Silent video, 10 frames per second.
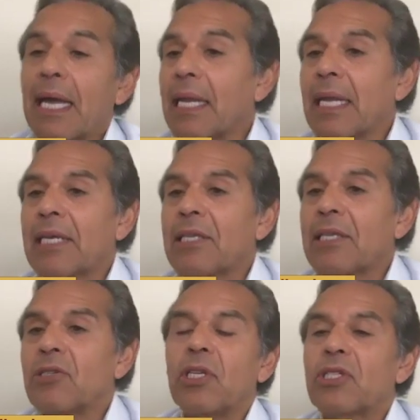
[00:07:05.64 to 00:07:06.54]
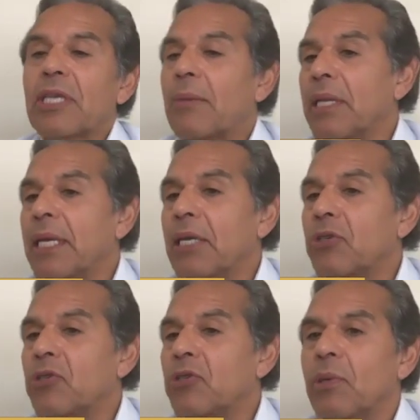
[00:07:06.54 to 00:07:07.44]
I got elected to the
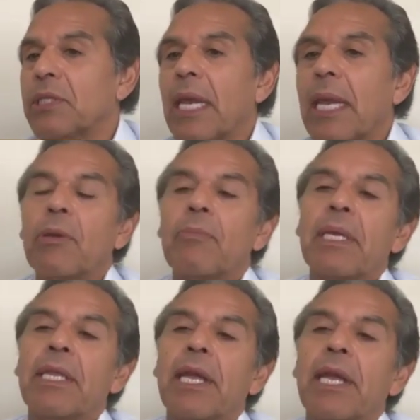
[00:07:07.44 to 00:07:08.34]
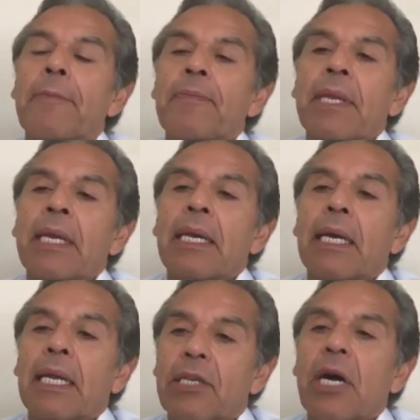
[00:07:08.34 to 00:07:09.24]
assembly and she wasn't able to be there.
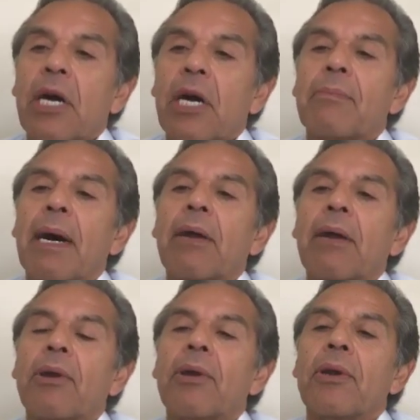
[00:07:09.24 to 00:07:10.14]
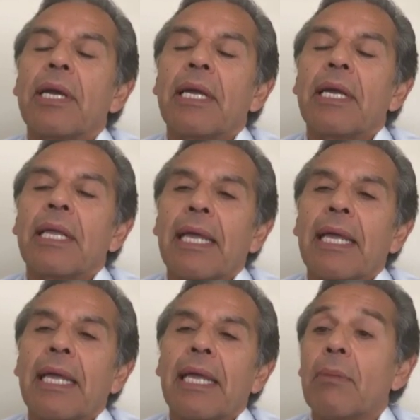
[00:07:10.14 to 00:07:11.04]
And I talked about her
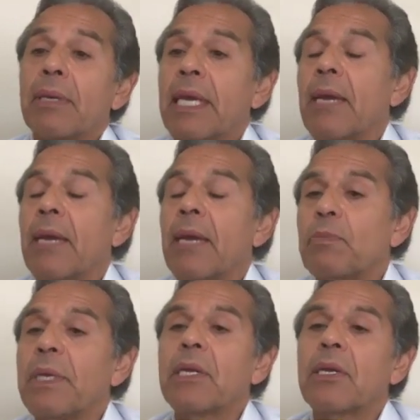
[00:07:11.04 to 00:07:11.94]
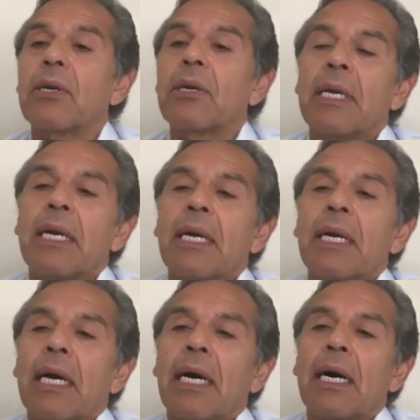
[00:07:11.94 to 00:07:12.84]
that day when I became speaker,
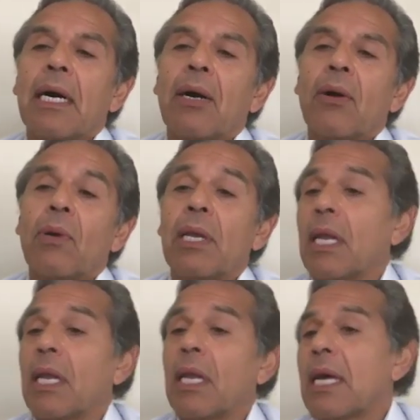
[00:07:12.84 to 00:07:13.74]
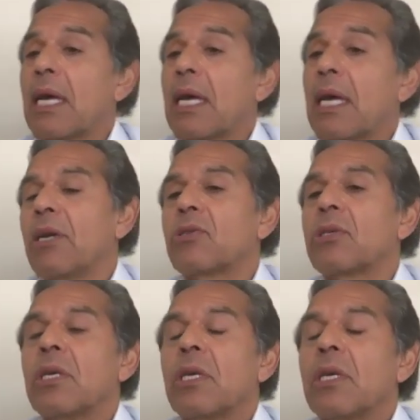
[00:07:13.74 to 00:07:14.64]
when I lost the
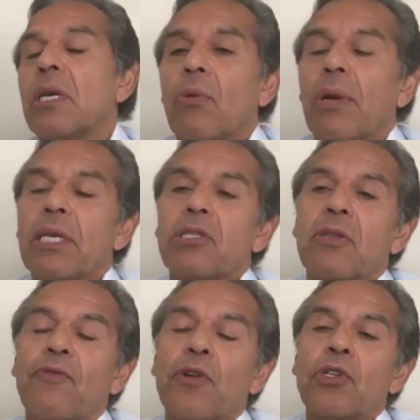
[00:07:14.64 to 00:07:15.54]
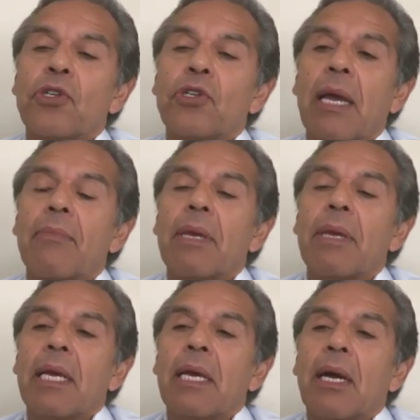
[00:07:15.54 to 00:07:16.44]
mayor's race the first
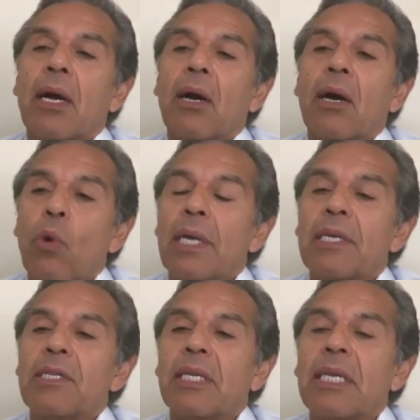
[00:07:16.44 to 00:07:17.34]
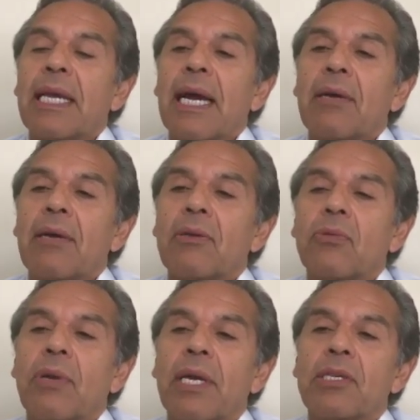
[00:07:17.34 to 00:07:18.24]
time, won a city
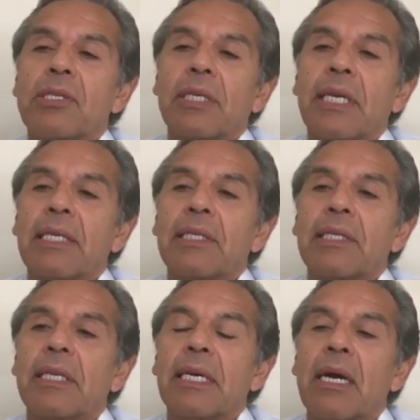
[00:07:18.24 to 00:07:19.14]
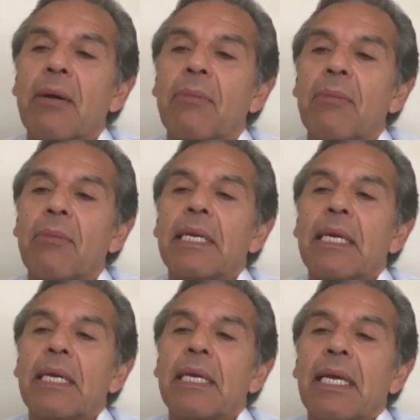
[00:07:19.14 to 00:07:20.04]
council race against an incumbent
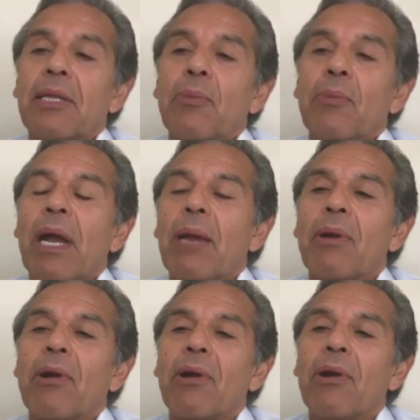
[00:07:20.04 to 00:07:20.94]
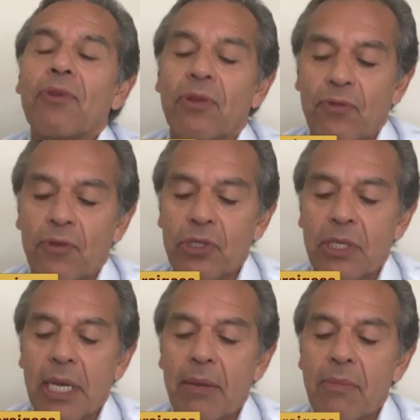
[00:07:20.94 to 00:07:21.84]
in the primary for the
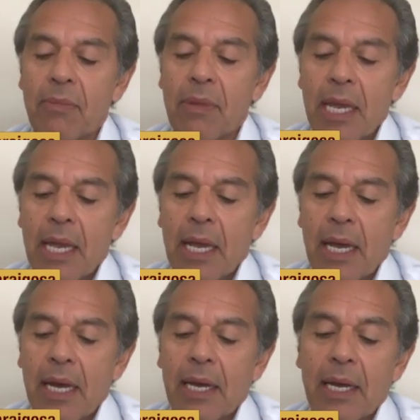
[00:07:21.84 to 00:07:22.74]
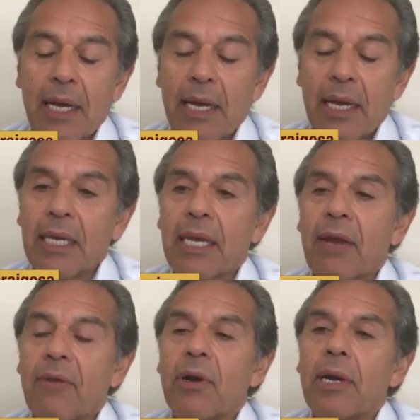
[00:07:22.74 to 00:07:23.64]
first time, I think
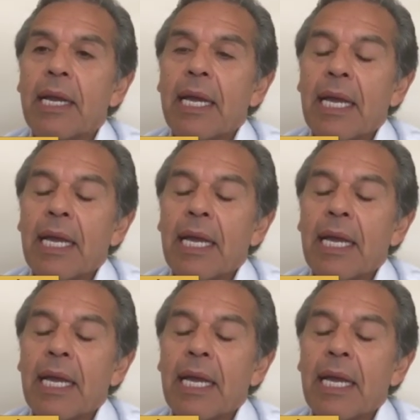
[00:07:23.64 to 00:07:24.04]
ever.